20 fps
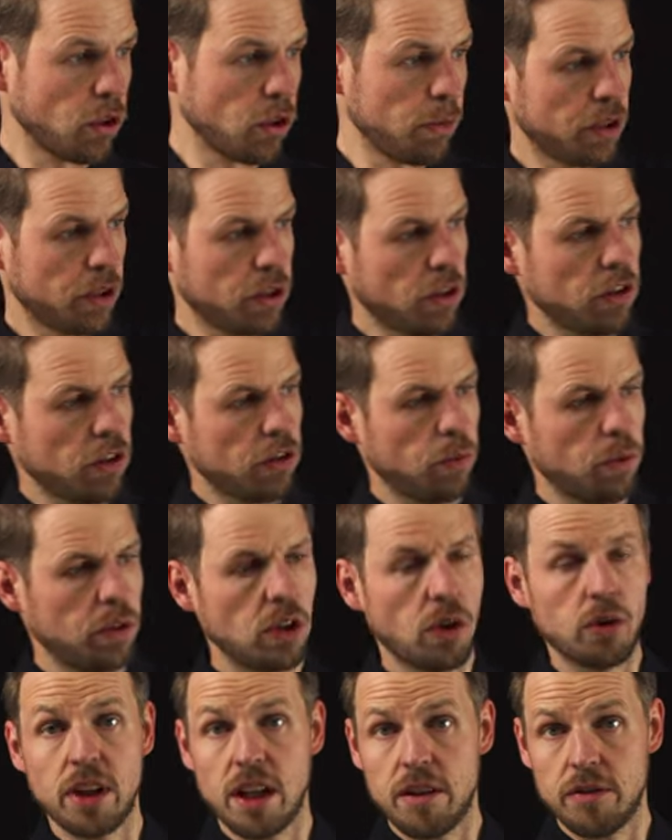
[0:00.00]
because we
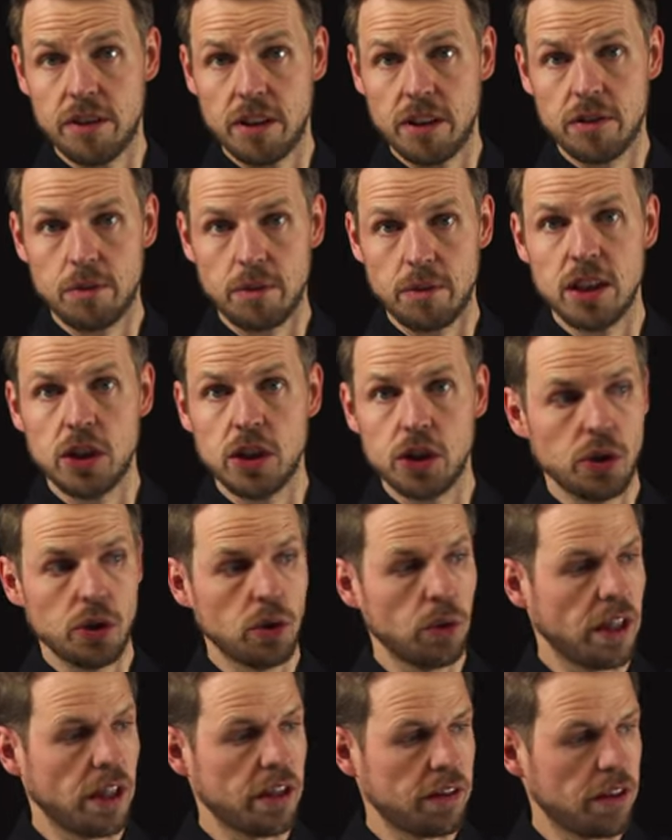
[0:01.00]
don't have this issue
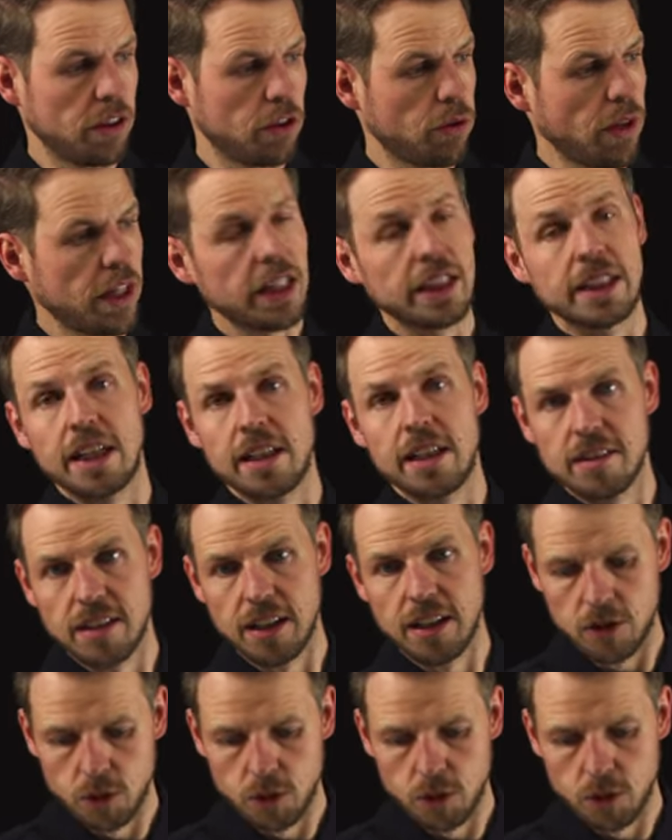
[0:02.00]
that the training data set is